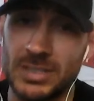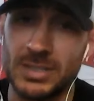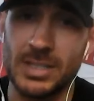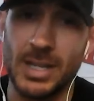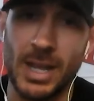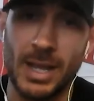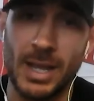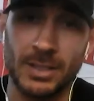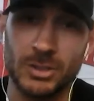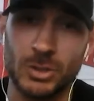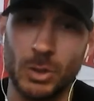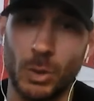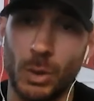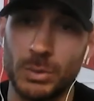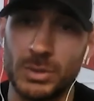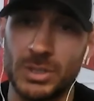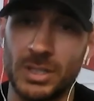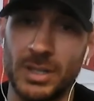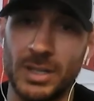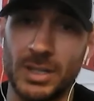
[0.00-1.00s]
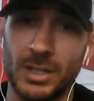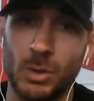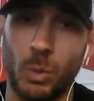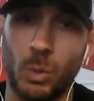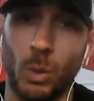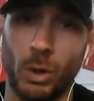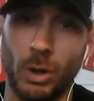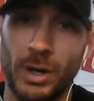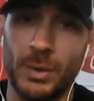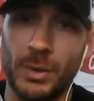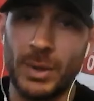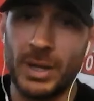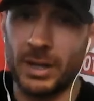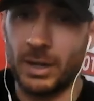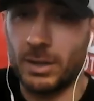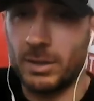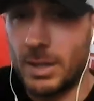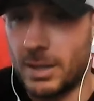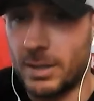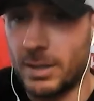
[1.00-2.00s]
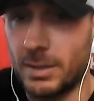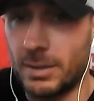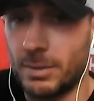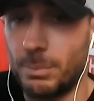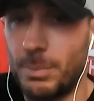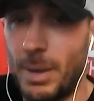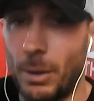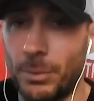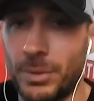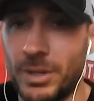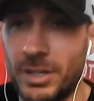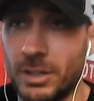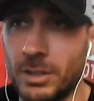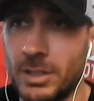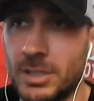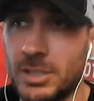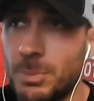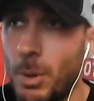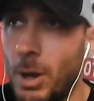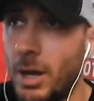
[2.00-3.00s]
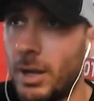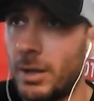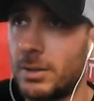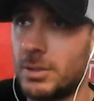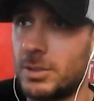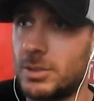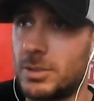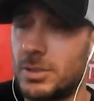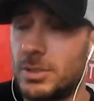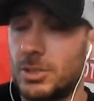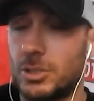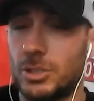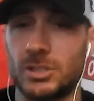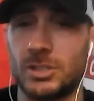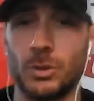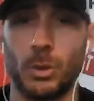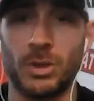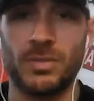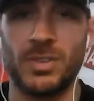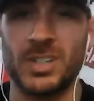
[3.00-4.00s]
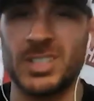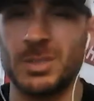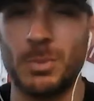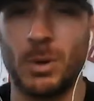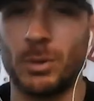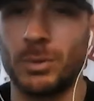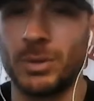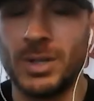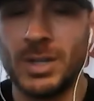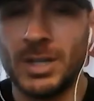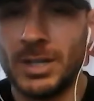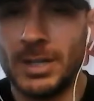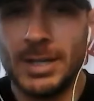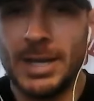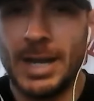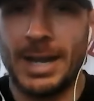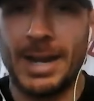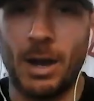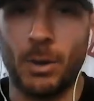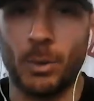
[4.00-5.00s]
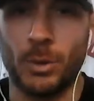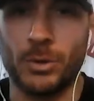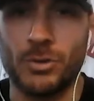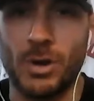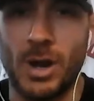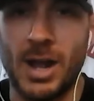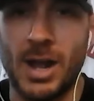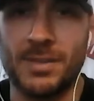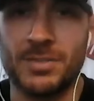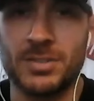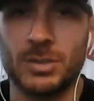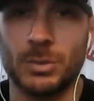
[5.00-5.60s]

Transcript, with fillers: easy day. Let's go out to the quarry. We got a mountaineering spot just north of us, about an hour drive.